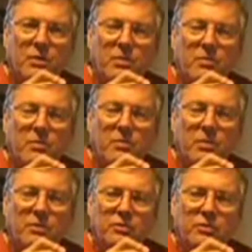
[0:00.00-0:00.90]

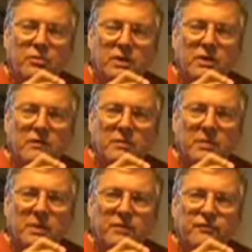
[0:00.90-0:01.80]
mercury is
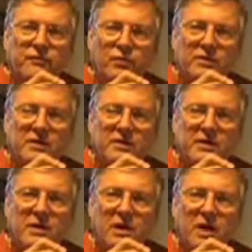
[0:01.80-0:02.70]
about 14
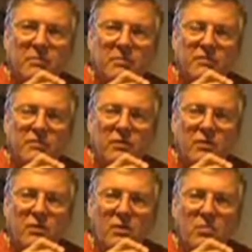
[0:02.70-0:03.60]
times
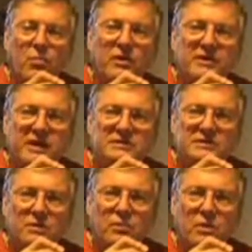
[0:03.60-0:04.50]
more dense than
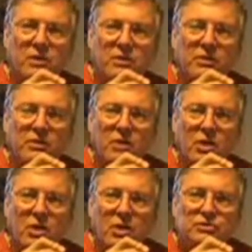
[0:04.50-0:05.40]
water.
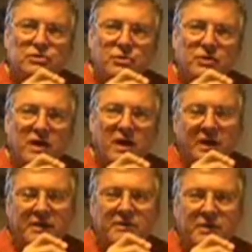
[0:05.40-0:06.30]
So the height
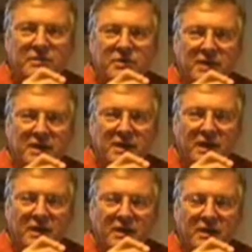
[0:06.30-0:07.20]
that I'm going to
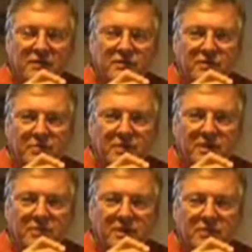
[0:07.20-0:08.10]
get is going to be
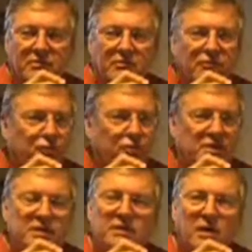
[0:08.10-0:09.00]
about
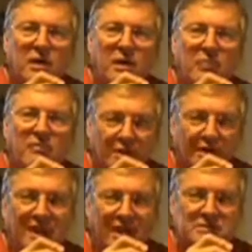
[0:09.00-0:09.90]
14 times
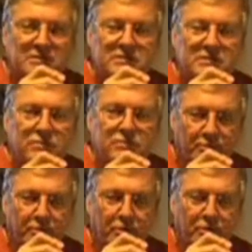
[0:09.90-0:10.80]
less with
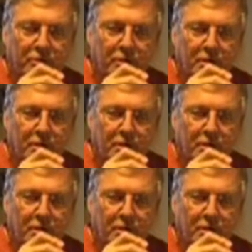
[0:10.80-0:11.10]
mercury.